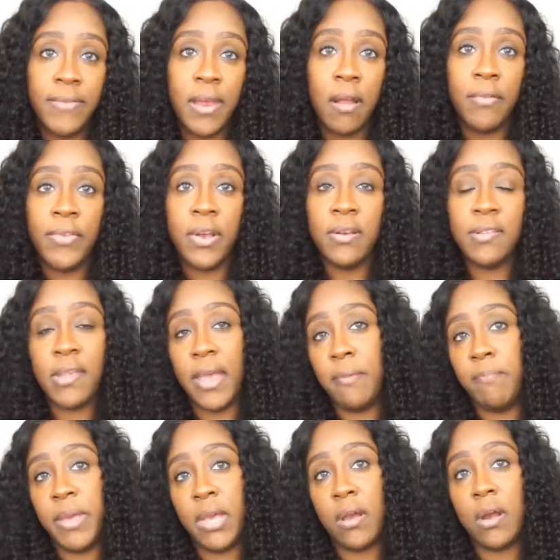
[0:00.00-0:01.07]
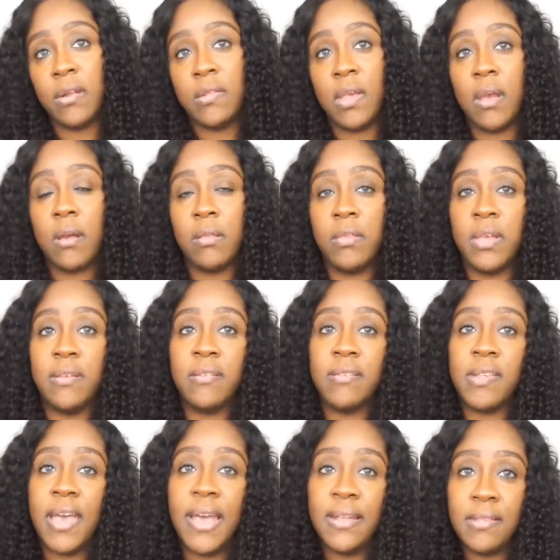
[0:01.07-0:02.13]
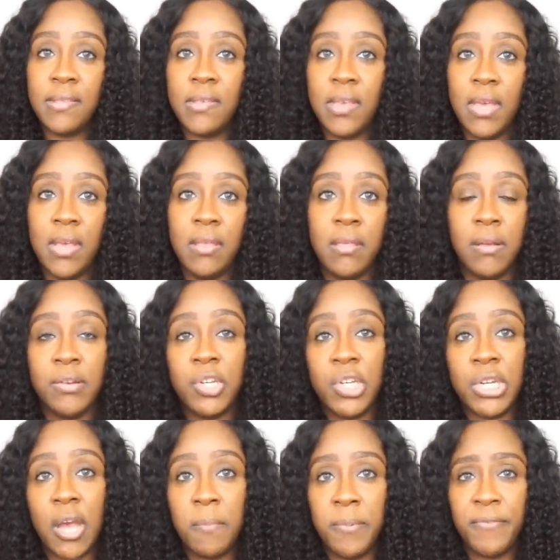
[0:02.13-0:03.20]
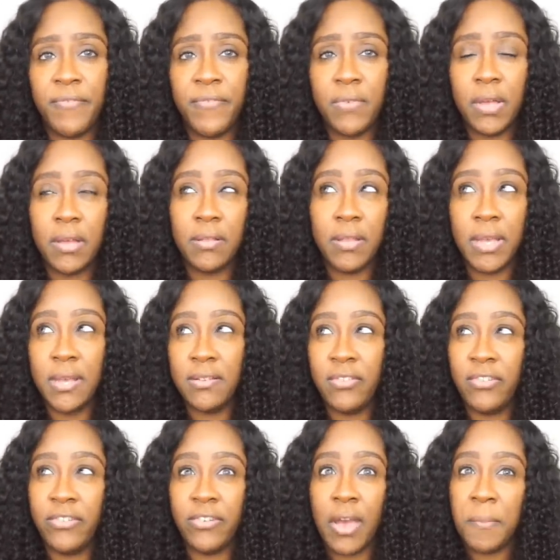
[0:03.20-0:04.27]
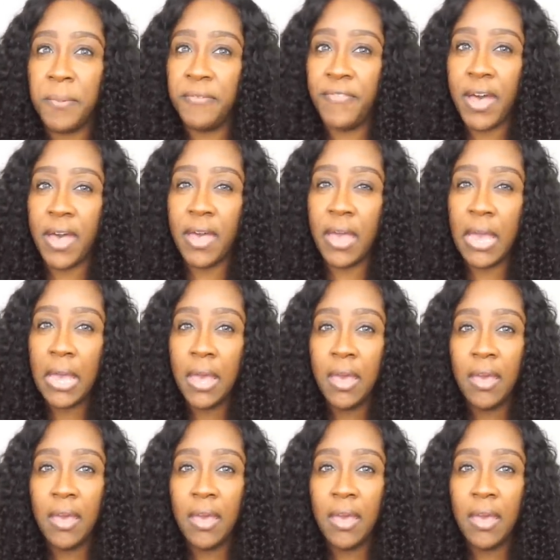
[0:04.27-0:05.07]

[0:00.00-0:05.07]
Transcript: Now there's like Big Cartel, there's Etsy, there's Shopify, I think it's Shopify.